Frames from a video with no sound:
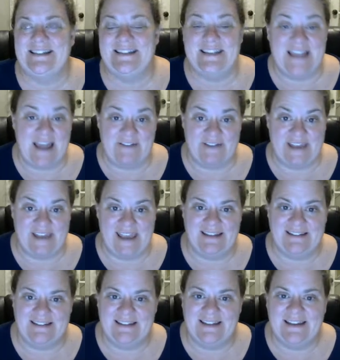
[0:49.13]
navigate.
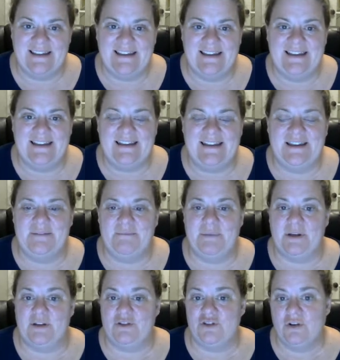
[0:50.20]

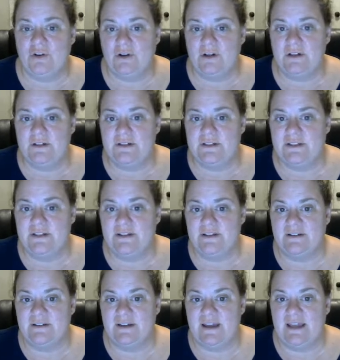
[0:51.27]
But a chart
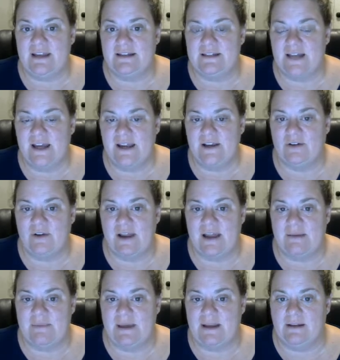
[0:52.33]
and a
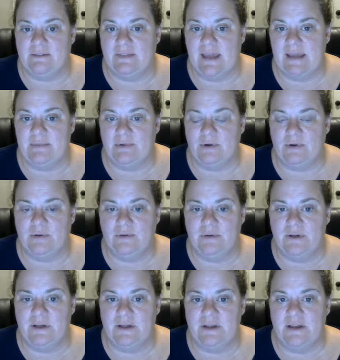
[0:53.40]
diagram and a label,
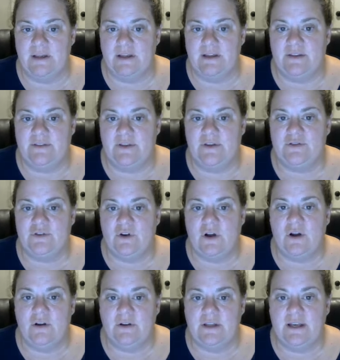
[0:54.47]
those are
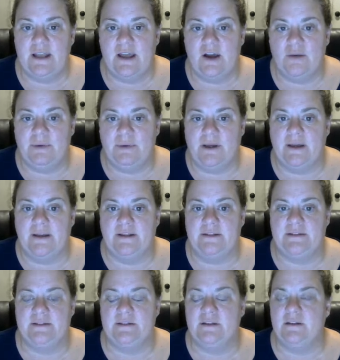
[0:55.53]
all going to help
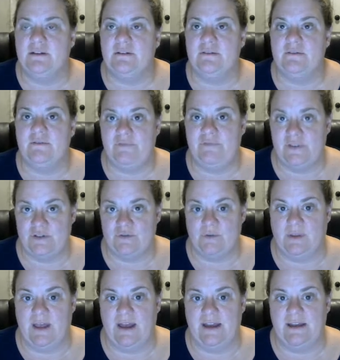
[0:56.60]
us
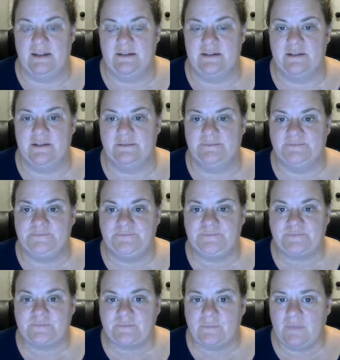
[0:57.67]
visualize.
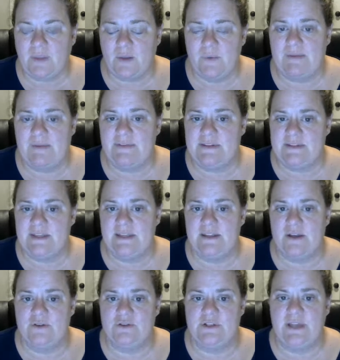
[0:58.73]
We haven't seen
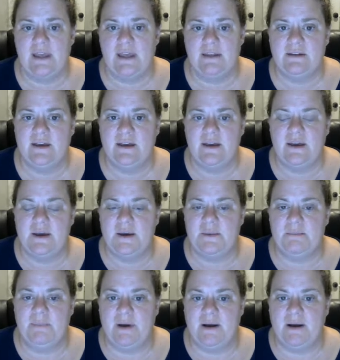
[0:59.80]
those yet
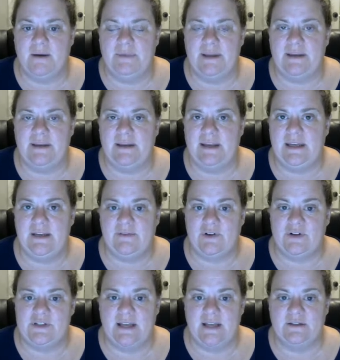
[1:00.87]
in any of our
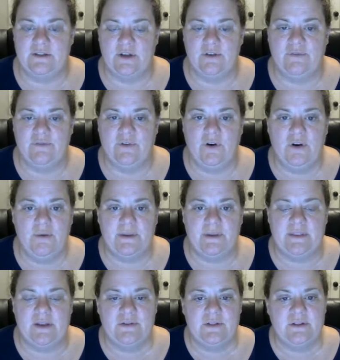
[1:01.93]
texts so far, but
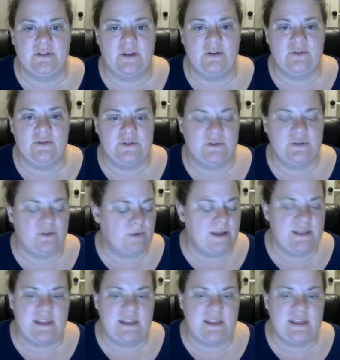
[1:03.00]
those three